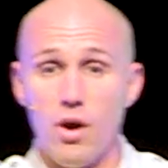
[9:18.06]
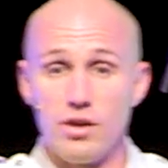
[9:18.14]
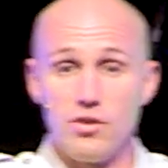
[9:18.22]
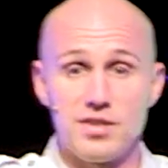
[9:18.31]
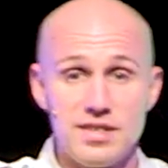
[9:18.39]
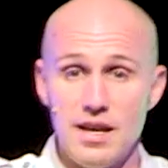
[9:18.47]
go on
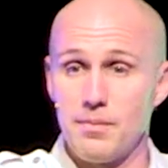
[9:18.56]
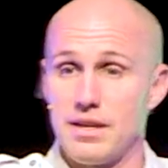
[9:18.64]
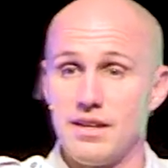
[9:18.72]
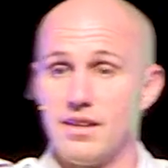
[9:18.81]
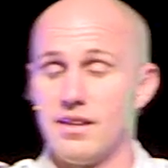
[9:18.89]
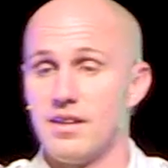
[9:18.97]
and you see, I
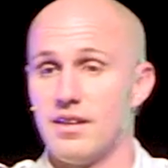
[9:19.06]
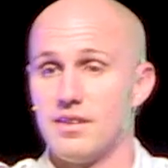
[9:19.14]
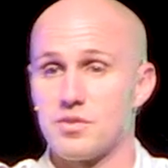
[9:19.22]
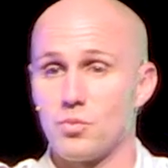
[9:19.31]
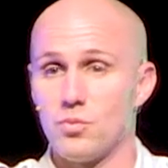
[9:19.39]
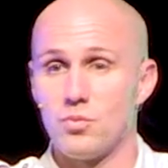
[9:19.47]
mean,
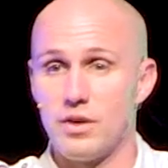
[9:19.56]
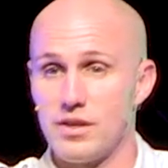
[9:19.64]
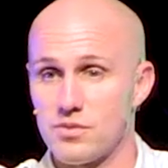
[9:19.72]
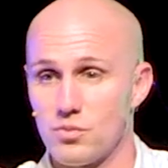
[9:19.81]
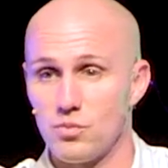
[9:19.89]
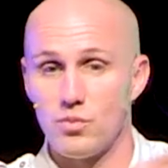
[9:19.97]
his,
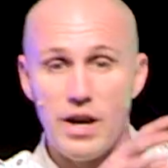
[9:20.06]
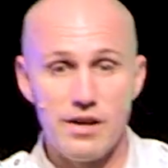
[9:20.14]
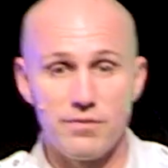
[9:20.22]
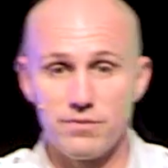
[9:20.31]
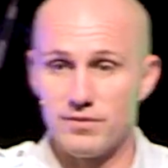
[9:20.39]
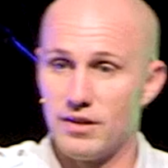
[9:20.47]
his
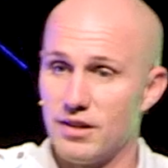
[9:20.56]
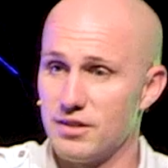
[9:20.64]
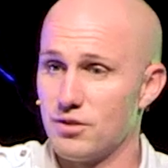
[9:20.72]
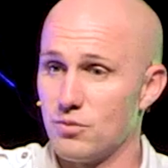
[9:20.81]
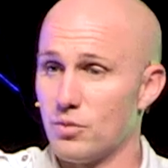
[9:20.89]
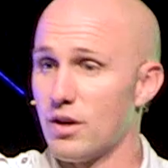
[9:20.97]
wife uh,
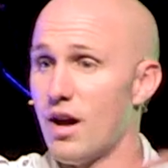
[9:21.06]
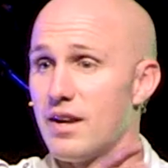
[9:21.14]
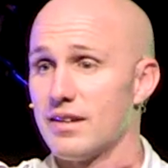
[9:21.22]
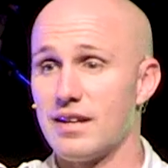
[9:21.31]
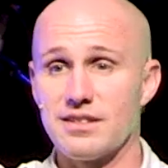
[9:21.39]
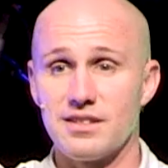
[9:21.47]
you know, went
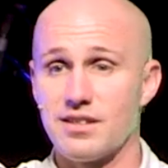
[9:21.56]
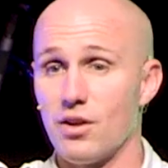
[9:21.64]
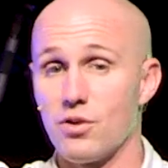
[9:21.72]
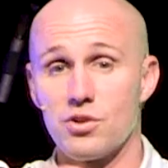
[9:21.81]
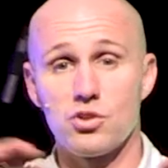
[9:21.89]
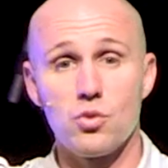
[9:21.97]
on and got to
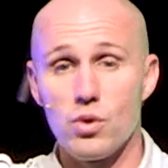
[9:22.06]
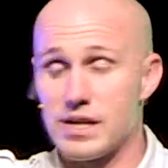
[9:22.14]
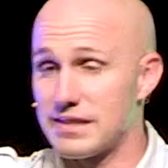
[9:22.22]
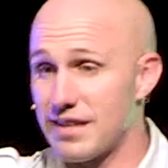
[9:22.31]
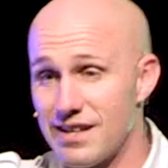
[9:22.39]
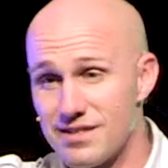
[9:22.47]
tell her story
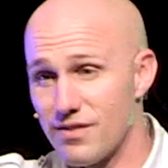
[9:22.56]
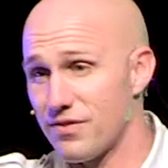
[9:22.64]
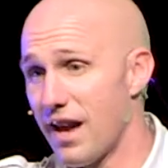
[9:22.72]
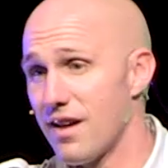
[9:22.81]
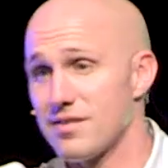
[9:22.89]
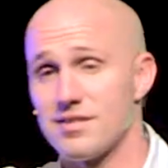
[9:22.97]
to tens of
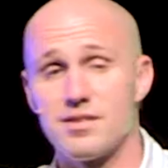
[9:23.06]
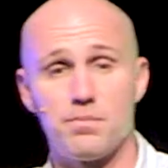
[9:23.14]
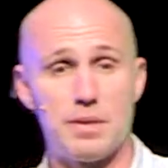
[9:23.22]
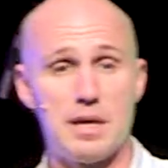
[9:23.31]
thousands of